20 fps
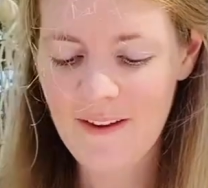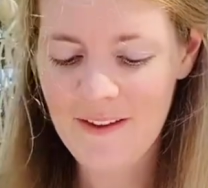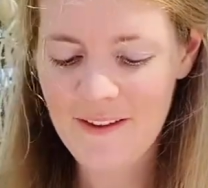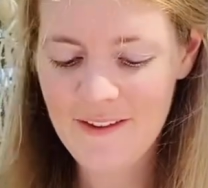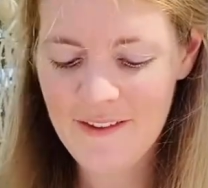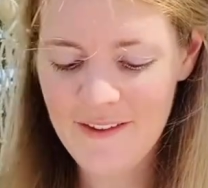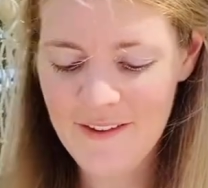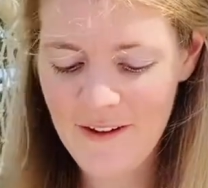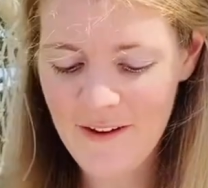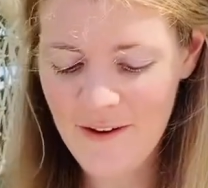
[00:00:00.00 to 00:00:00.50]

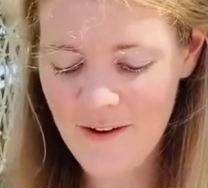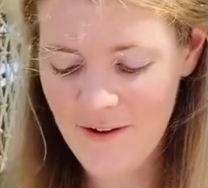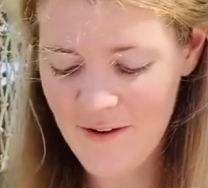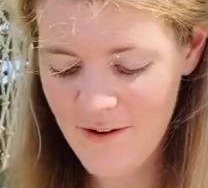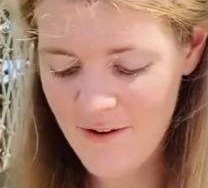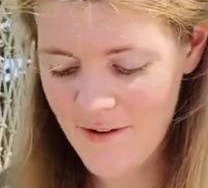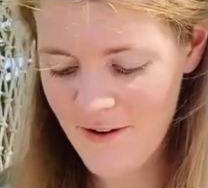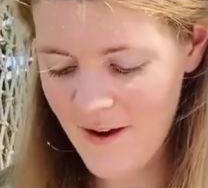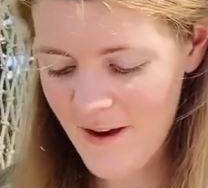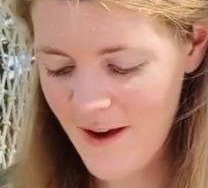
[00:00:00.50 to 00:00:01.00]
So
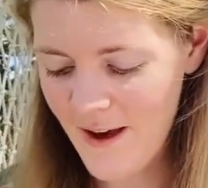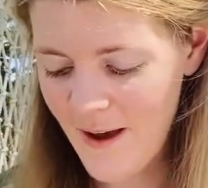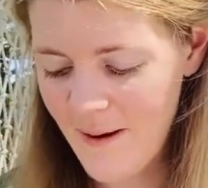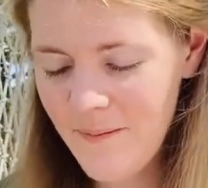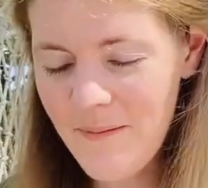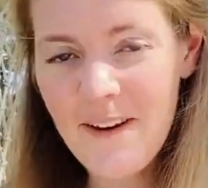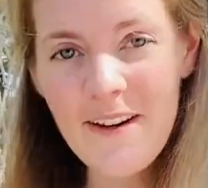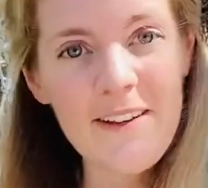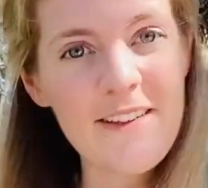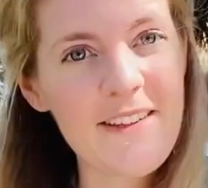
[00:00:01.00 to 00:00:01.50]
I'm
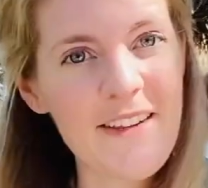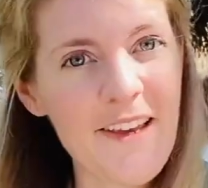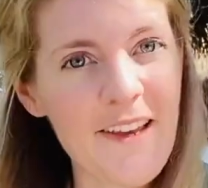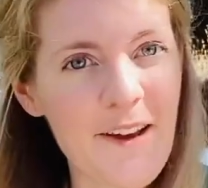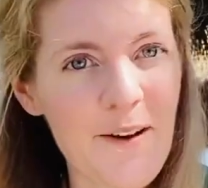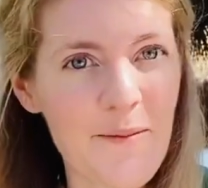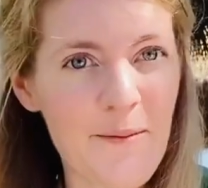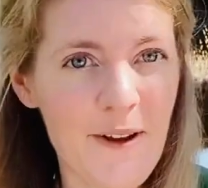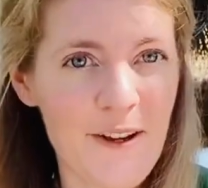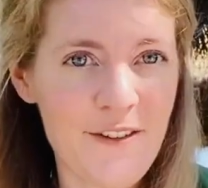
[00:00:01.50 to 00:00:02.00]
going to take
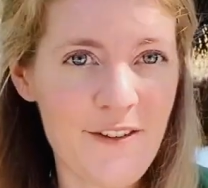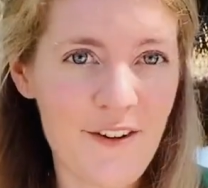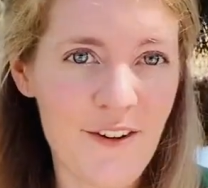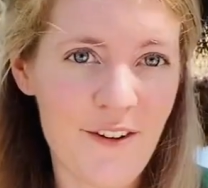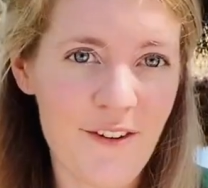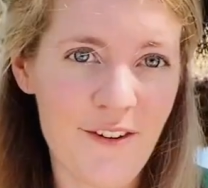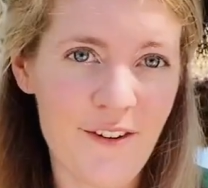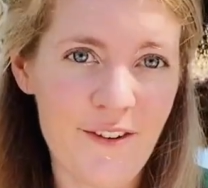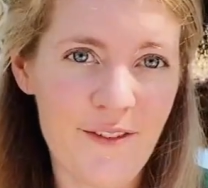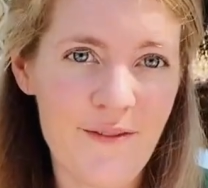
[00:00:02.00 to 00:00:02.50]
out my
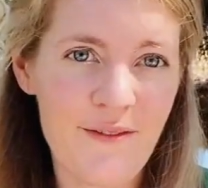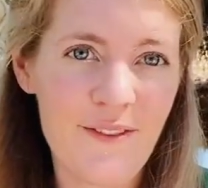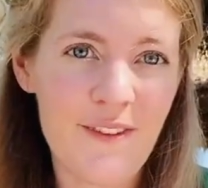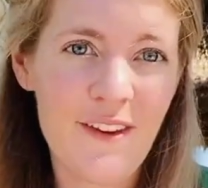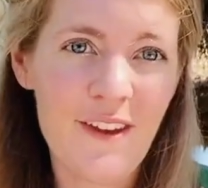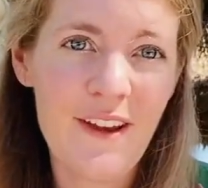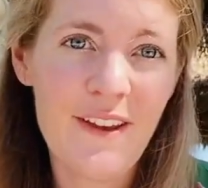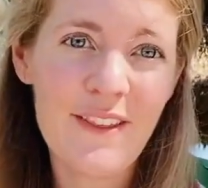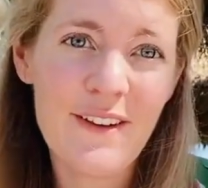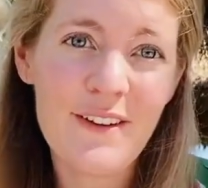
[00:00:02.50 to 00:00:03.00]
journal,
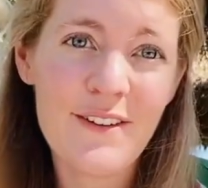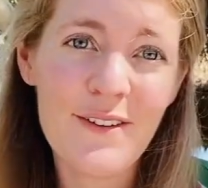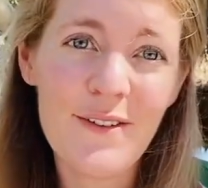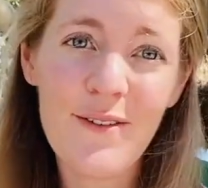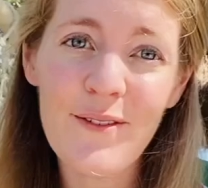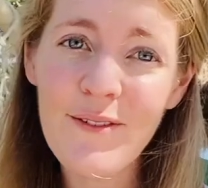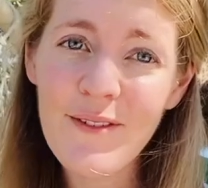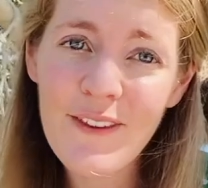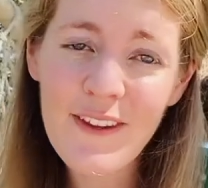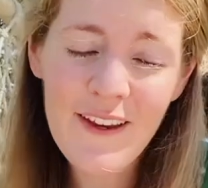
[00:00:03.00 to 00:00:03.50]
and there's
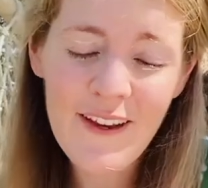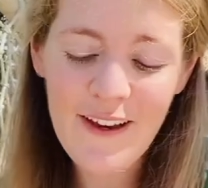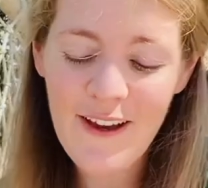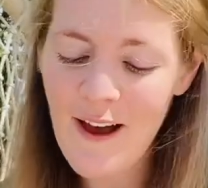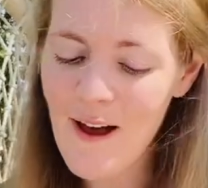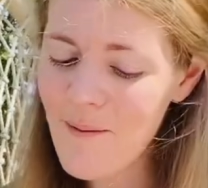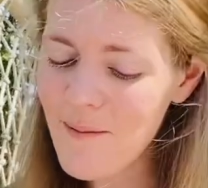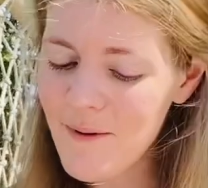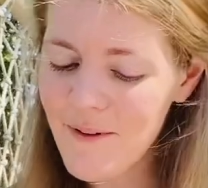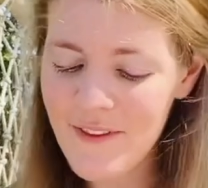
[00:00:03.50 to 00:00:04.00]
only a
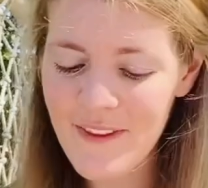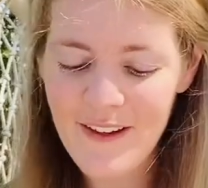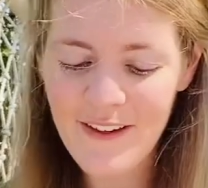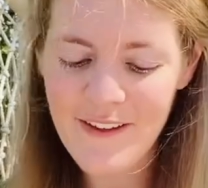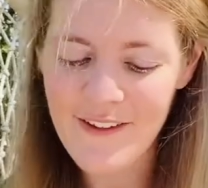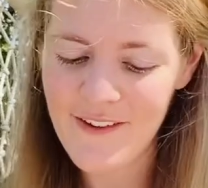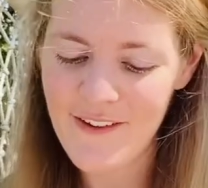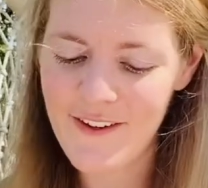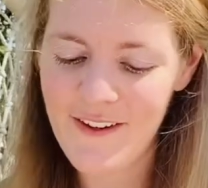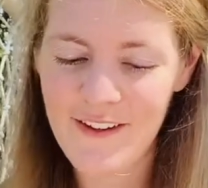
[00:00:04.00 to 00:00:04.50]
couple
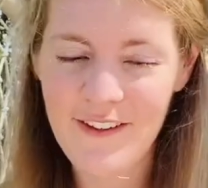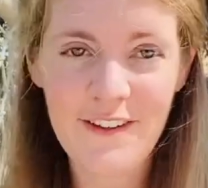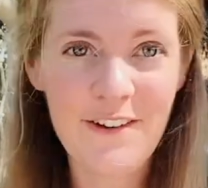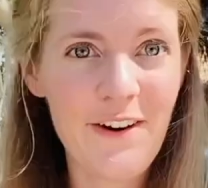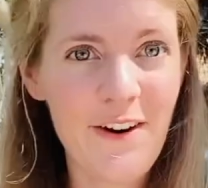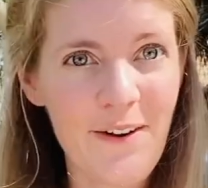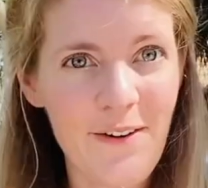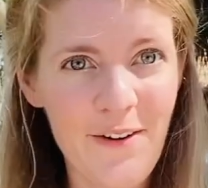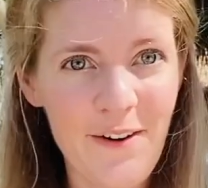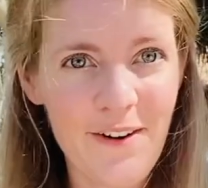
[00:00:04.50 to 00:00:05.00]
things you need to
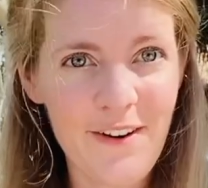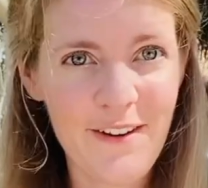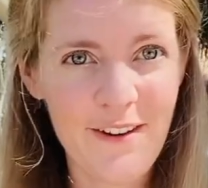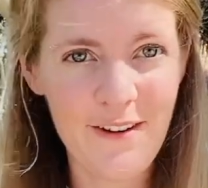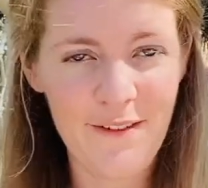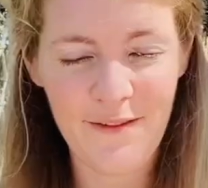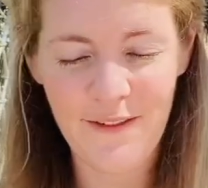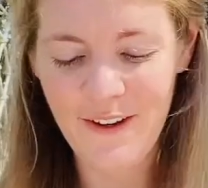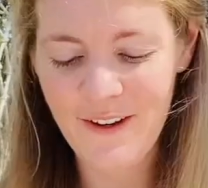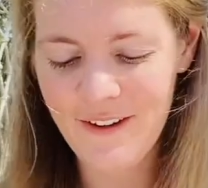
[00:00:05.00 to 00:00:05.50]
record in the
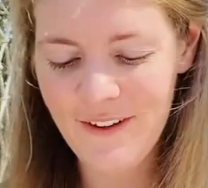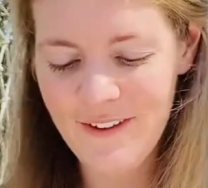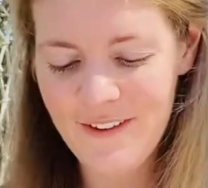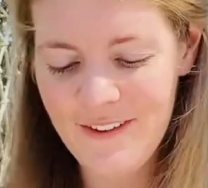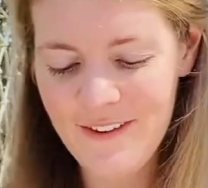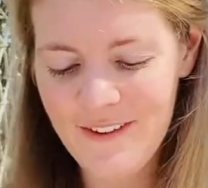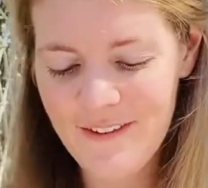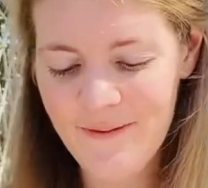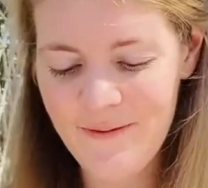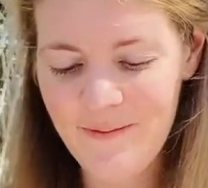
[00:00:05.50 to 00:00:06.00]

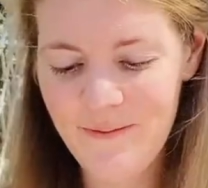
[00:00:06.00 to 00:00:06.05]
fields.